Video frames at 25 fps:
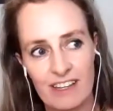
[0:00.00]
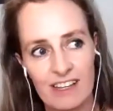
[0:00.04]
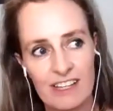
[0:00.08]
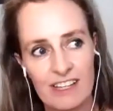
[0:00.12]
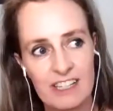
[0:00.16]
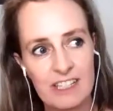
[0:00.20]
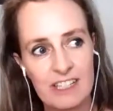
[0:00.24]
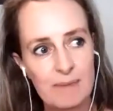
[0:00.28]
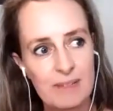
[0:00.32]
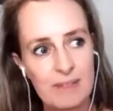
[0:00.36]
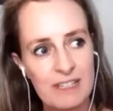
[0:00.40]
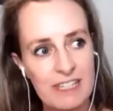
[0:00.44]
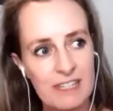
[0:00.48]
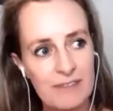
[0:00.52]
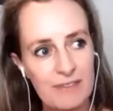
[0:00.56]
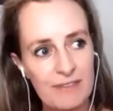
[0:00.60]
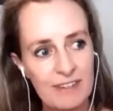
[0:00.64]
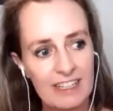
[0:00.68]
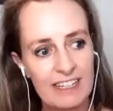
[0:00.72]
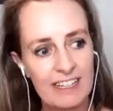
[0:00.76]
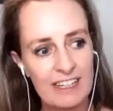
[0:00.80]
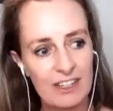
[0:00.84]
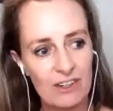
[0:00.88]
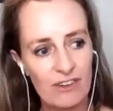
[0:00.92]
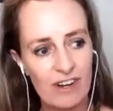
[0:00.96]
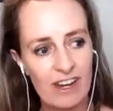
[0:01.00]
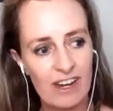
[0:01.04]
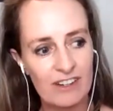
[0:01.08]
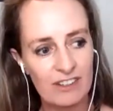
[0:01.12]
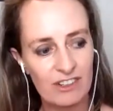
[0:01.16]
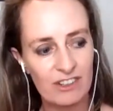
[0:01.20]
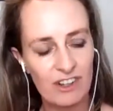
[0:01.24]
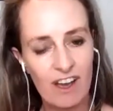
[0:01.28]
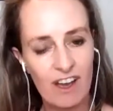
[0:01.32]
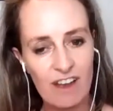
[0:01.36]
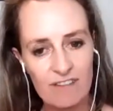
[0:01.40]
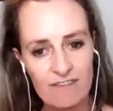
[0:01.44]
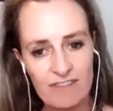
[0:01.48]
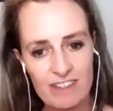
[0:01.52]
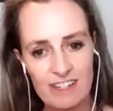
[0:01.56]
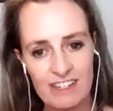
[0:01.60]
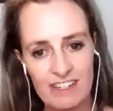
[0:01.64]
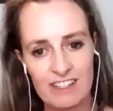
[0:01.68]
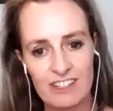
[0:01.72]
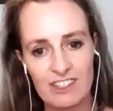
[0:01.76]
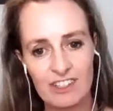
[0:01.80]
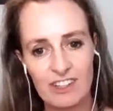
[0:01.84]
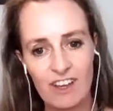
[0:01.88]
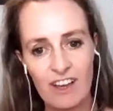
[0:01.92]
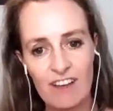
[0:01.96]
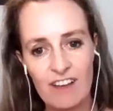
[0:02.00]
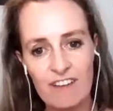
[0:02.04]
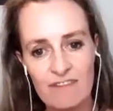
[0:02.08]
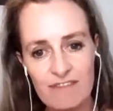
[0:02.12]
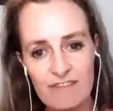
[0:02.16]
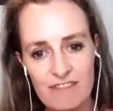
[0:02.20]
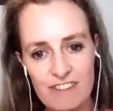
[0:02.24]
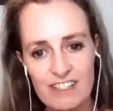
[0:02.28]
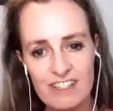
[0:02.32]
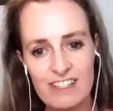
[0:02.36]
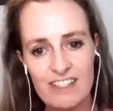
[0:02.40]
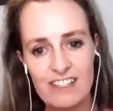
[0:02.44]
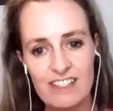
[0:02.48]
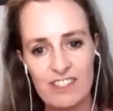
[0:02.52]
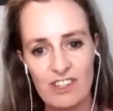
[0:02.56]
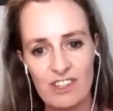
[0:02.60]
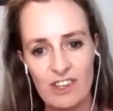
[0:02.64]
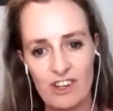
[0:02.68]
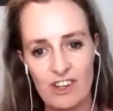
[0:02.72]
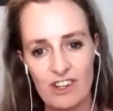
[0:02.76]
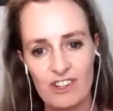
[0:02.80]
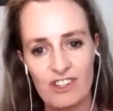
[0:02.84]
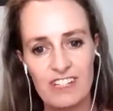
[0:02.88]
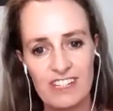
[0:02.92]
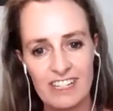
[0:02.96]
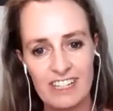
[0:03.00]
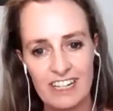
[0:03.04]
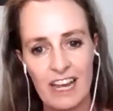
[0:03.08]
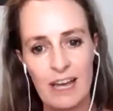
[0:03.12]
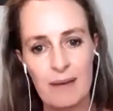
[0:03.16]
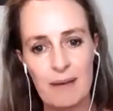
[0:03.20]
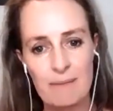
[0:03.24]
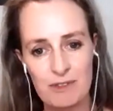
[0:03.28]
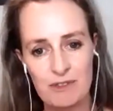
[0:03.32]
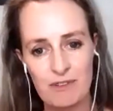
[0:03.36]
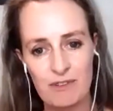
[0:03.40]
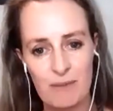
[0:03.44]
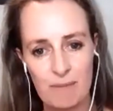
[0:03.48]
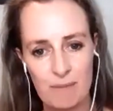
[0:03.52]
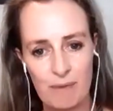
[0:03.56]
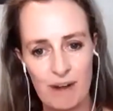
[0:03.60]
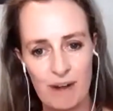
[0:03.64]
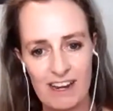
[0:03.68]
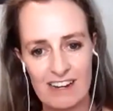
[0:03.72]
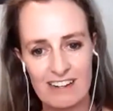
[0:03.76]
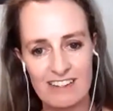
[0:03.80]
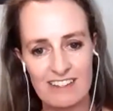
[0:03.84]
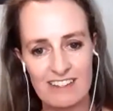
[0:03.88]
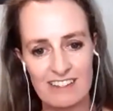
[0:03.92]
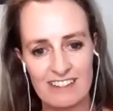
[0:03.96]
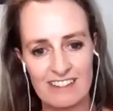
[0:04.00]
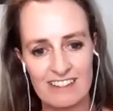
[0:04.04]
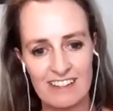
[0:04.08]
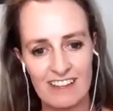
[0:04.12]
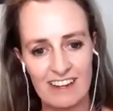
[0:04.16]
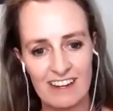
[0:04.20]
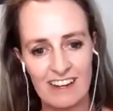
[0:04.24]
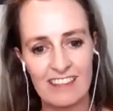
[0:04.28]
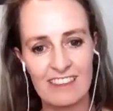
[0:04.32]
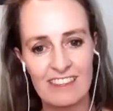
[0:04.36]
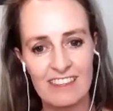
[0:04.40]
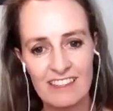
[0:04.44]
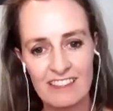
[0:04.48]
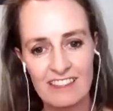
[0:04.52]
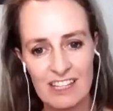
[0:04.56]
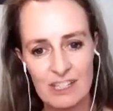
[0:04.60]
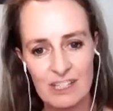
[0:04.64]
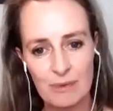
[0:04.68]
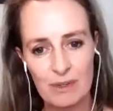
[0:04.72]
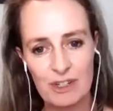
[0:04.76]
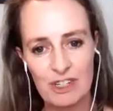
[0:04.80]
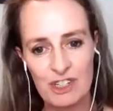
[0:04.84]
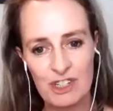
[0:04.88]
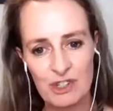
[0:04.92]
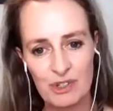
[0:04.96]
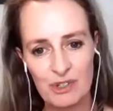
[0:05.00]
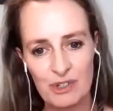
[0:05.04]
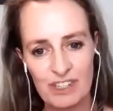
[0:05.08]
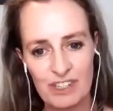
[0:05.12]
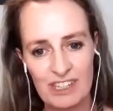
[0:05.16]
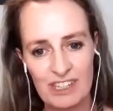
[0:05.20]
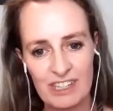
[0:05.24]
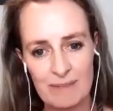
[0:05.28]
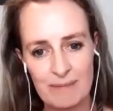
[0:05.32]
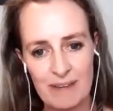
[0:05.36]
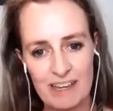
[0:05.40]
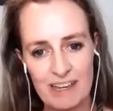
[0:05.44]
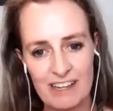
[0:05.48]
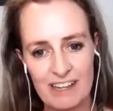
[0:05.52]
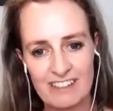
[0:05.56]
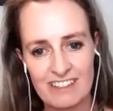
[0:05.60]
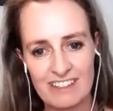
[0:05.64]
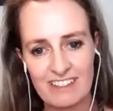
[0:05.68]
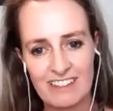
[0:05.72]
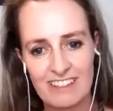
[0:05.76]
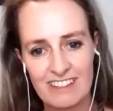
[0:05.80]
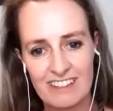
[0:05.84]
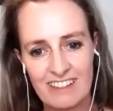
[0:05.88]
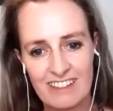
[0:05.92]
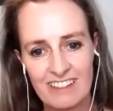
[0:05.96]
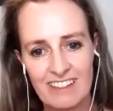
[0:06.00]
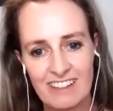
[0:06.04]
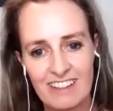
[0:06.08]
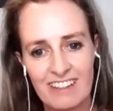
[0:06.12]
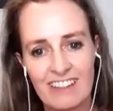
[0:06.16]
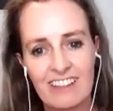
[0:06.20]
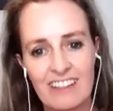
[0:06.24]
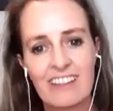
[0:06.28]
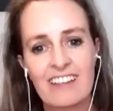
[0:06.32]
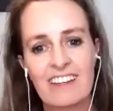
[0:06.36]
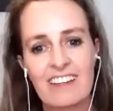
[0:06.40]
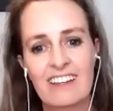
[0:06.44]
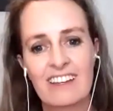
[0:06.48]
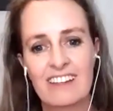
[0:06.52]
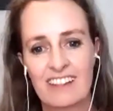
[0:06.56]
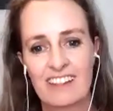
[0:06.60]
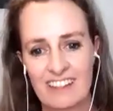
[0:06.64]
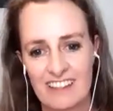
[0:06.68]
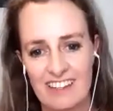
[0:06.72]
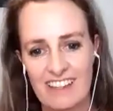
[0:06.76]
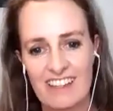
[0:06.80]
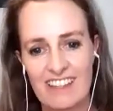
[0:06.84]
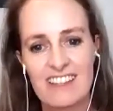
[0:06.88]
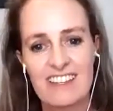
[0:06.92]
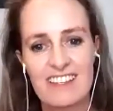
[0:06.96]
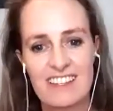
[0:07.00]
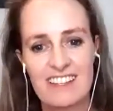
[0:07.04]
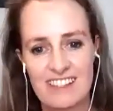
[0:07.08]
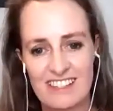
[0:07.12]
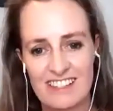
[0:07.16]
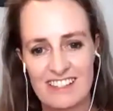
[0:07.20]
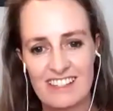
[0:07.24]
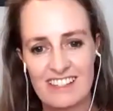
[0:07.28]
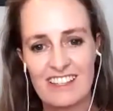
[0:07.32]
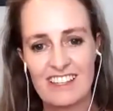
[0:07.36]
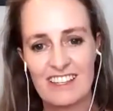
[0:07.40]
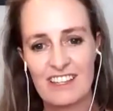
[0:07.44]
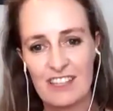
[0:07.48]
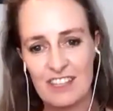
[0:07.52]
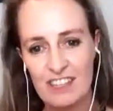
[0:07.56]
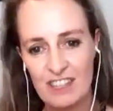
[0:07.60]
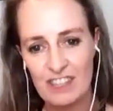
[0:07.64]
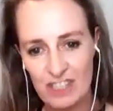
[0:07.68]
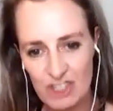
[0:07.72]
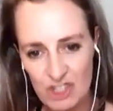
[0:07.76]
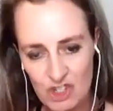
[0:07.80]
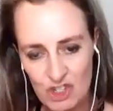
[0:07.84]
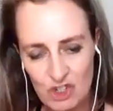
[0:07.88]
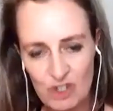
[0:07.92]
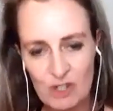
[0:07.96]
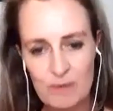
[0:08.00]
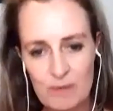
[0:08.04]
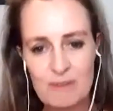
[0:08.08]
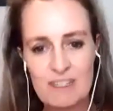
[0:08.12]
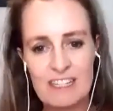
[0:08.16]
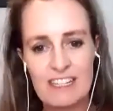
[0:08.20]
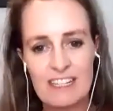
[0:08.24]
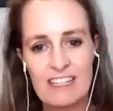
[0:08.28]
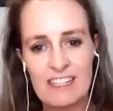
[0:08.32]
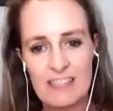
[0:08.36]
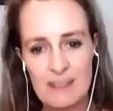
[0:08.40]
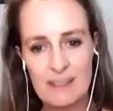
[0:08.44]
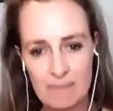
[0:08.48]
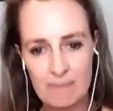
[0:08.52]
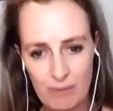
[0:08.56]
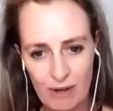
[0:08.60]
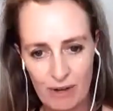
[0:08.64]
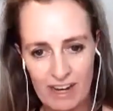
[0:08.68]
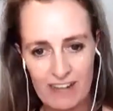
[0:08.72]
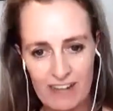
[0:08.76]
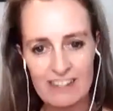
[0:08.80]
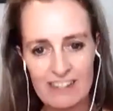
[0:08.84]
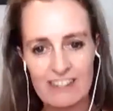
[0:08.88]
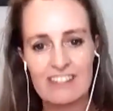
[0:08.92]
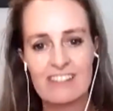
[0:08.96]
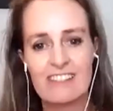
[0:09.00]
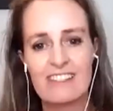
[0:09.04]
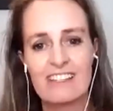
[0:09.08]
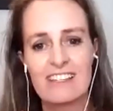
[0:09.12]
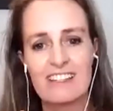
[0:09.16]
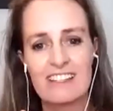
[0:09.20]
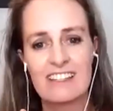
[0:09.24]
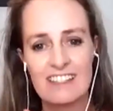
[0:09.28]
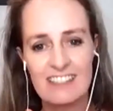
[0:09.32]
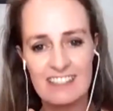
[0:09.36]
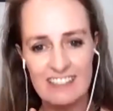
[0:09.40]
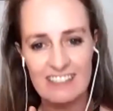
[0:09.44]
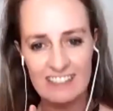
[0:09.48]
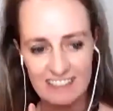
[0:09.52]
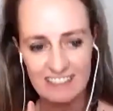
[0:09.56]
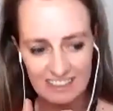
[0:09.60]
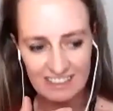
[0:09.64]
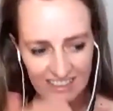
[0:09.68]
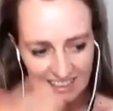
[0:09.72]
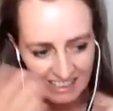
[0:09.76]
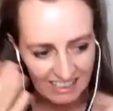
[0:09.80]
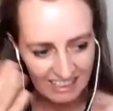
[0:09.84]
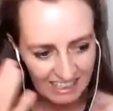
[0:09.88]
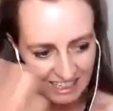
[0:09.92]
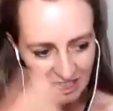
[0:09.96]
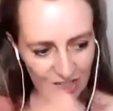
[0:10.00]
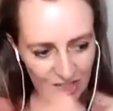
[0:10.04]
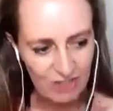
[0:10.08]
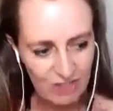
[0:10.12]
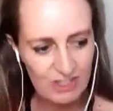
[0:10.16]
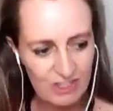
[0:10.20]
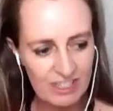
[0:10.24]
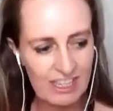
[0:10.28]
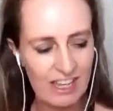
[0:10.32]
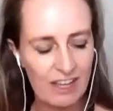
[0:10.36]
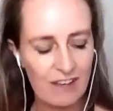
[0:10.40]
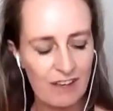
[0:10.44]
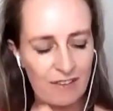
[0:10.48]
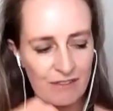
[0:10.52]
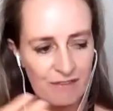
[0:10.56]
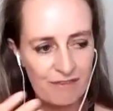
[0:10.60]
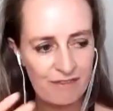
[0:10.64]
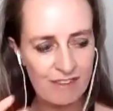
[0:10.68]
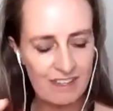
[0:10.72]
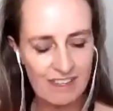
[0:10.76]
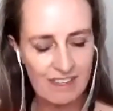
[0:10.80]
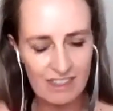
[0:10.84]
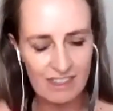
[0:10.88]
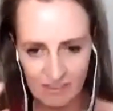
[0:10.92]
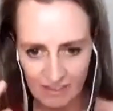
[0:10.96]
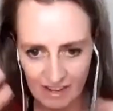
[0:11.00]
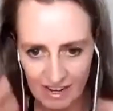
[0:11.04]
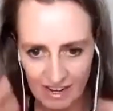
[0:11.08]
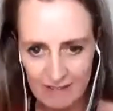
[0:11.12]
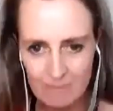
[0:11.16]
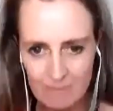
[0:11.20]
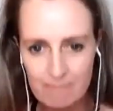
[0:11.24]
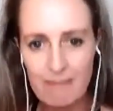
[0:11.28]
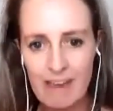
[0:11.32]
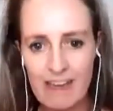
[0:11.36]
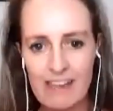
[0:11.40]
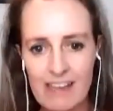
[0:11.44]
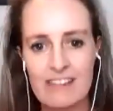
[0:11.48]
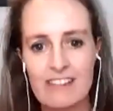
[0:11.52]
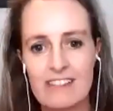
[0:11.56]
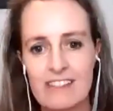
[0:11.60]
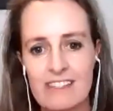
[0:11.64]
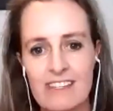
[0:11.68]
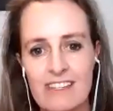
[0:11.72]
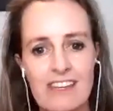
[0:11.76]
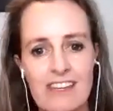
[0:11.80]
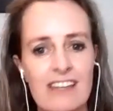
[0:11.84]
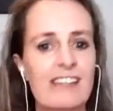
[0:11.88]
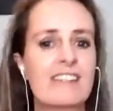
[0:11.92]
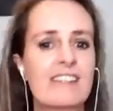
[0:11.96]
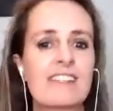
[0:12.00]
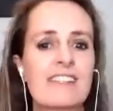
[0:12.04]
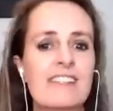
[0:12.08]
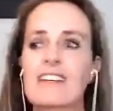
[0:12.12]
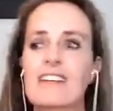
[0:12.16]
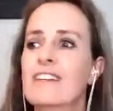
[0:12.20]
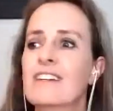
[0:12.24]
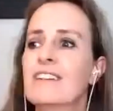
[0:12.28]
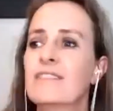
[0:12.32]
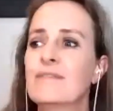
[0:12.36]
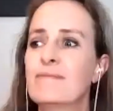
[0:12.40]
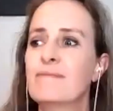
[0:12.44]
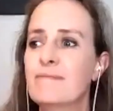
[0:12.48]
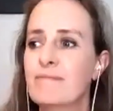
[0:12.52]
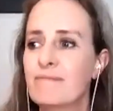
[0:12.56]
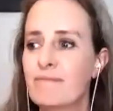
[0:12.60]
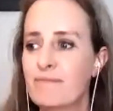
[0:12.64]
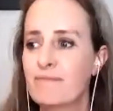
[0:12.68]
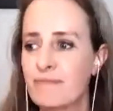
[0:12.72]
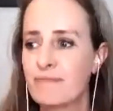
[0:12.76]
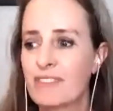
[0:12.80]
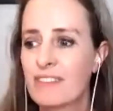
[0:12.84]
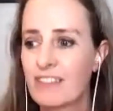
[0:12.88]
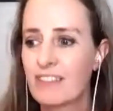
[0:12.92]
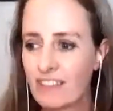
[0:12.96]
is specifically around confidence. Confidence only comes from practice, and I think that's what you're talking about. Is the scripting, the practicing, the getting yourself in the right mindset, and